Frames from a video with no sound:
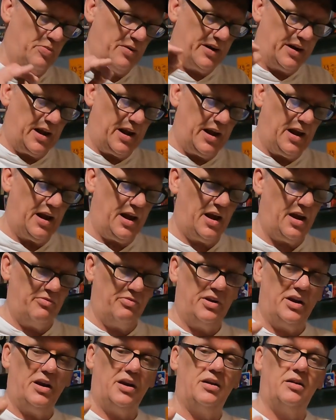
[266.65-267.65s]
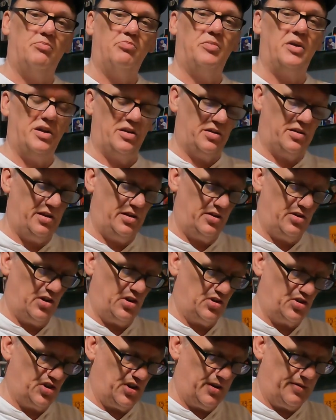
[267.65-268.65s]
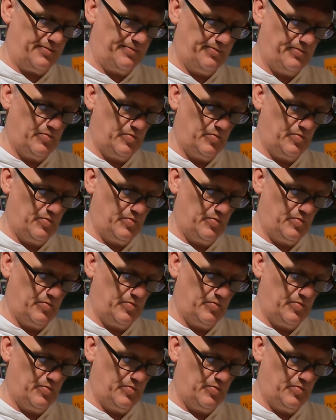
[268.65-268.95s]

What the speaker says: but having it in mint condition.